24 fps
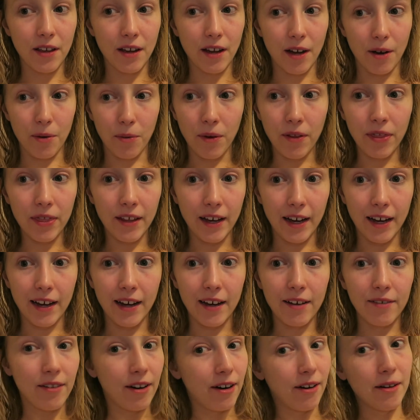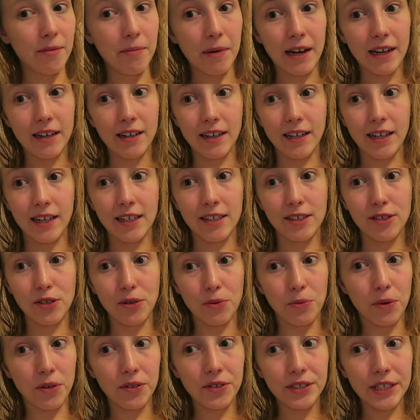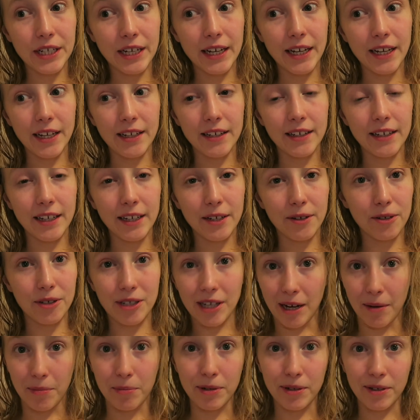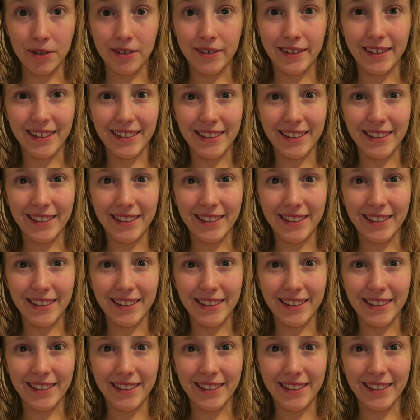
I want that very badly, so one day it could happen.